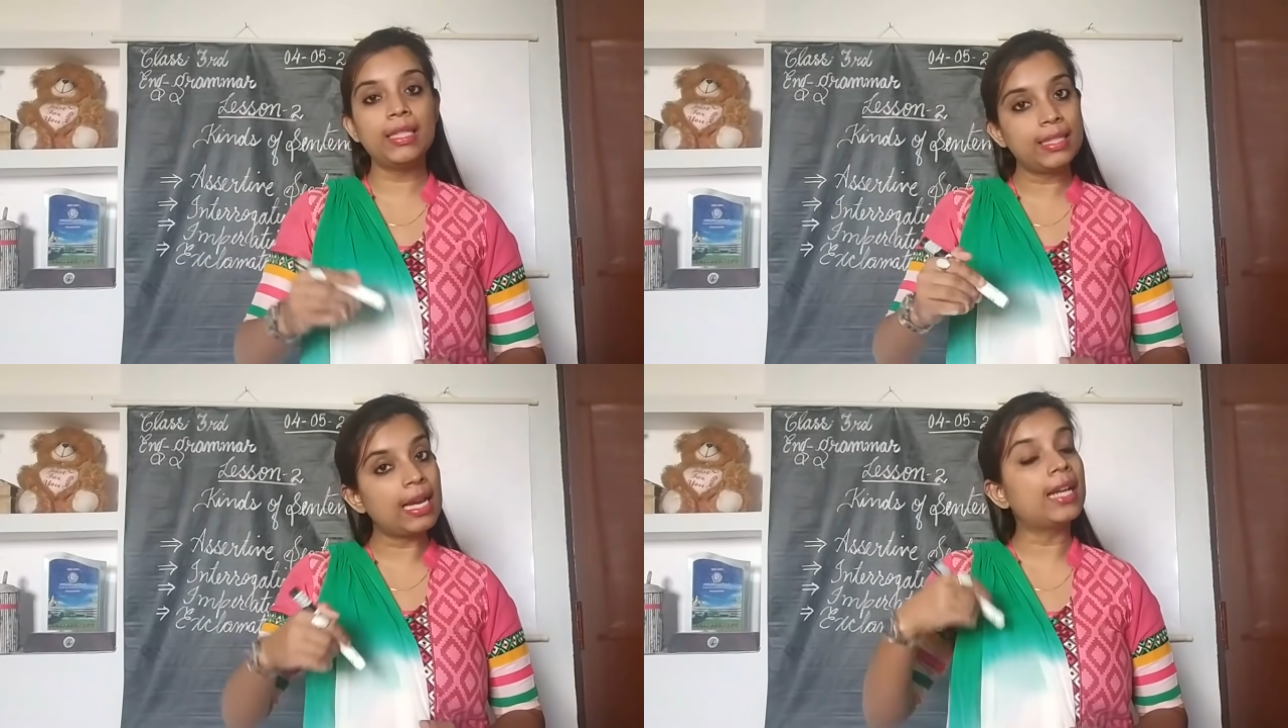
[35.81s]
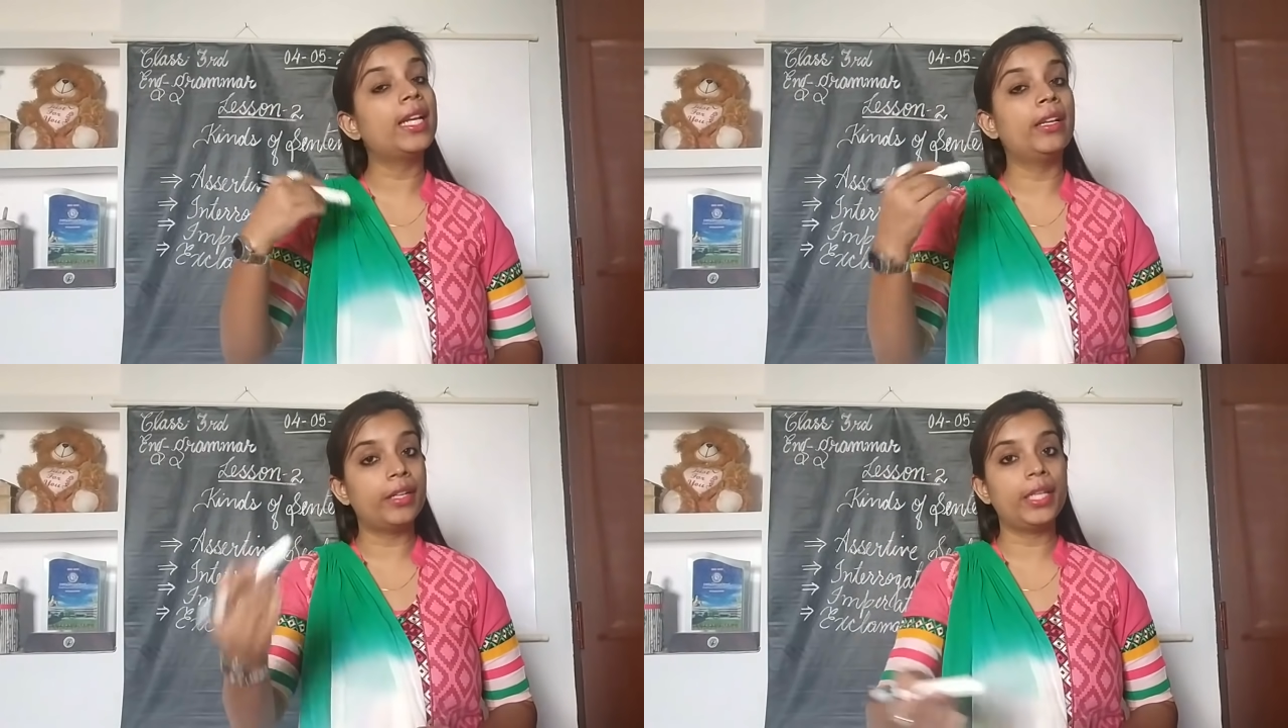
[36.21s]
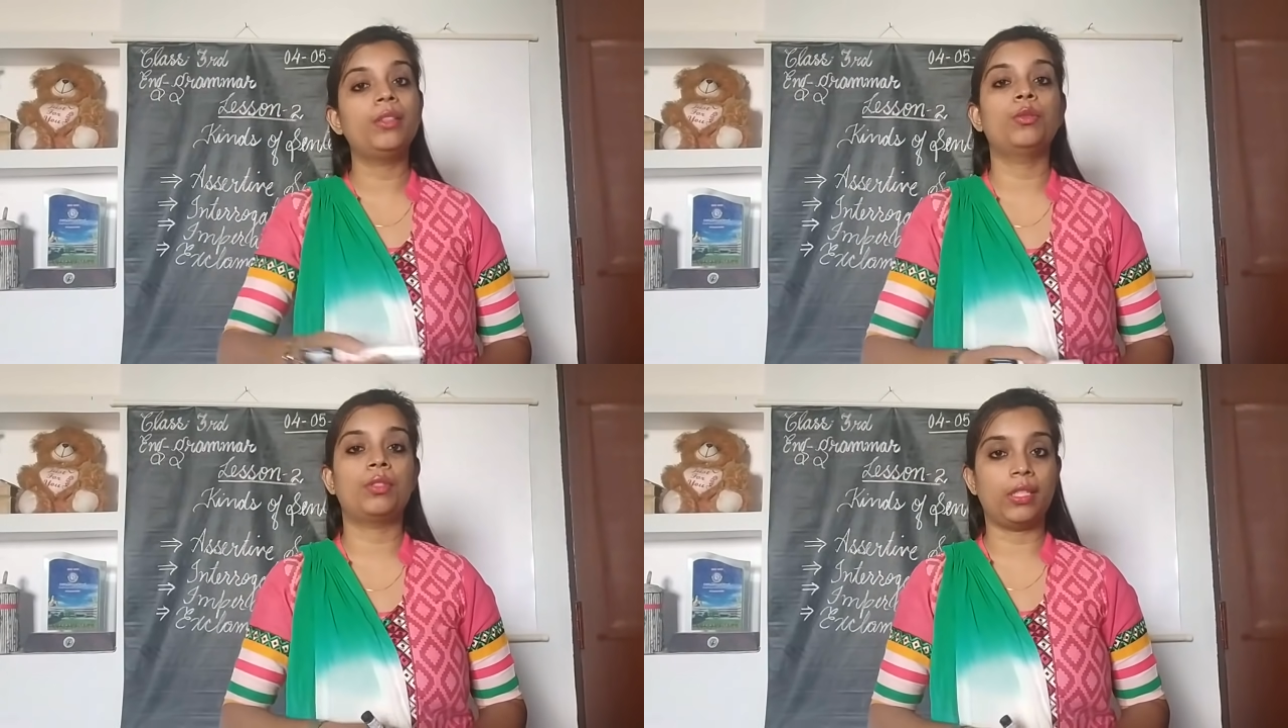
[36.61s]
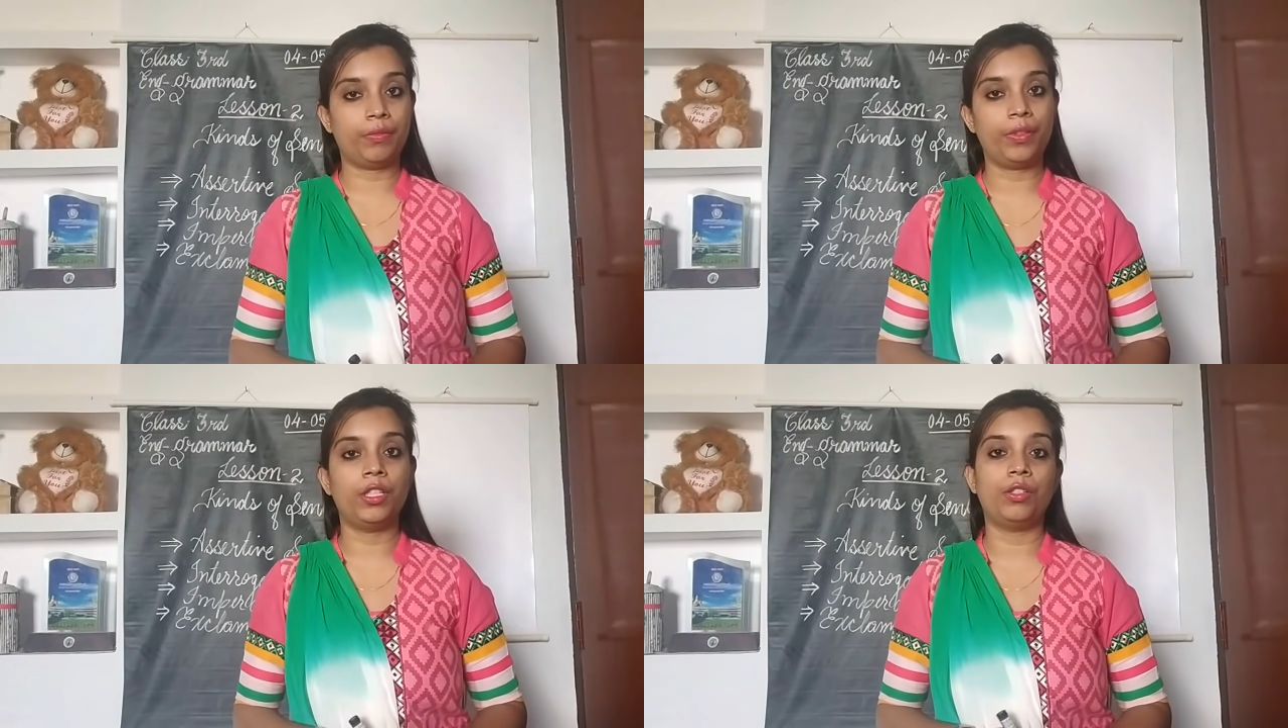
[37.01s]
start learning those
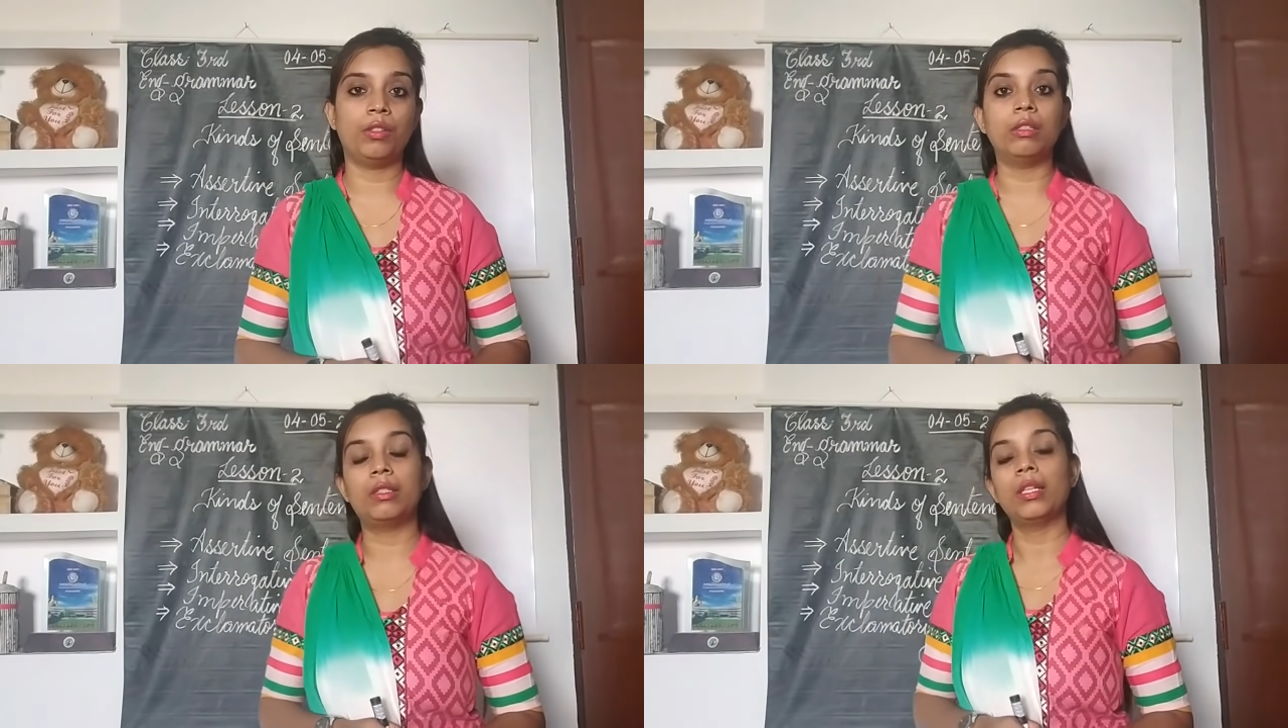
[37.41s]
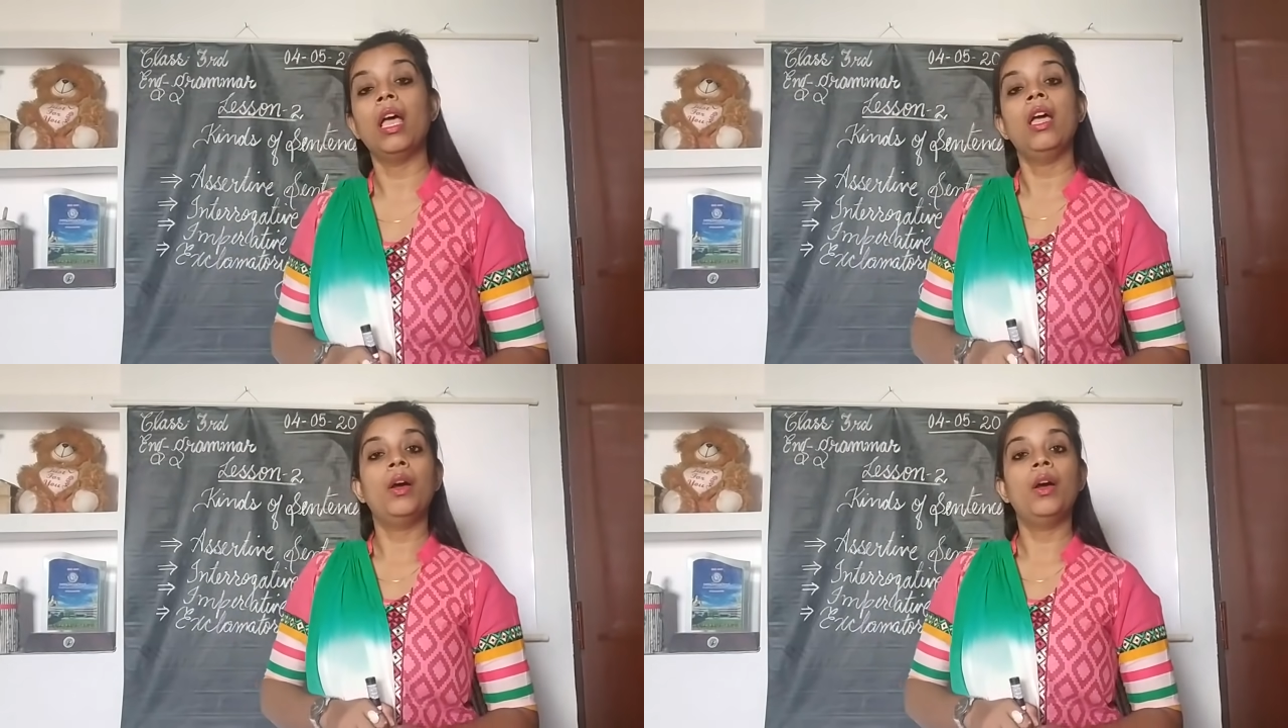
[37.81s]
definitions.